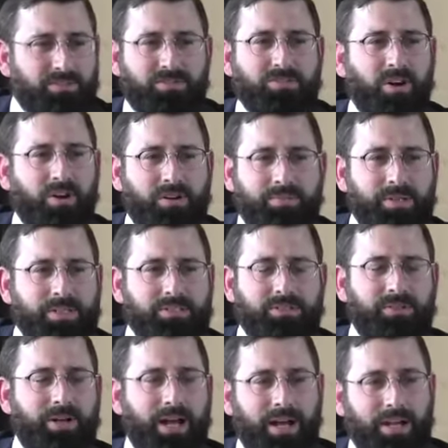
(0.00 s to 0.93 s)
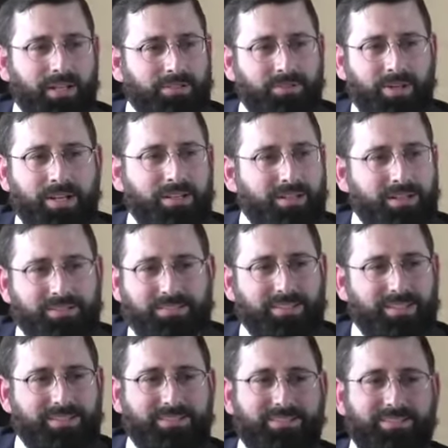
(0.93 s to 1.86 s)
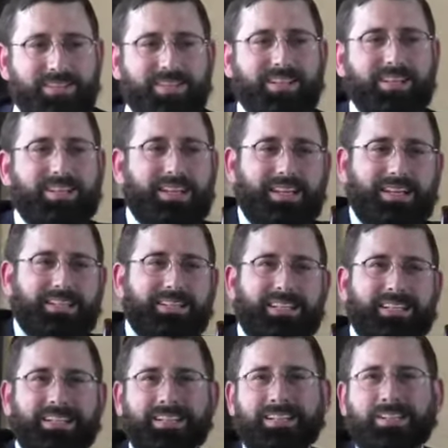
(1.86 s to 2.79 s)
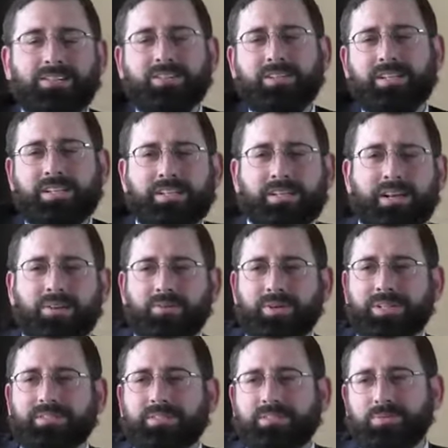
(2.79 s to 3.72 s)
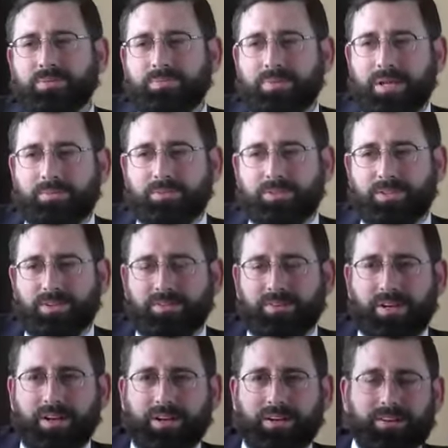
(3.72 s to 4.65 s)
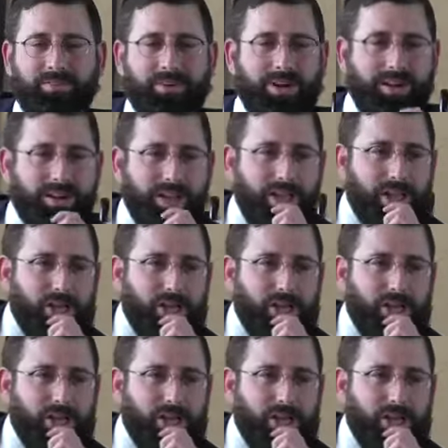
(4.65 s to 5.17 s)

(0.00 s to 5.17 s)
Torah makes you hot, right? That's that's. It, it literally uh, raises room temperature over here, right?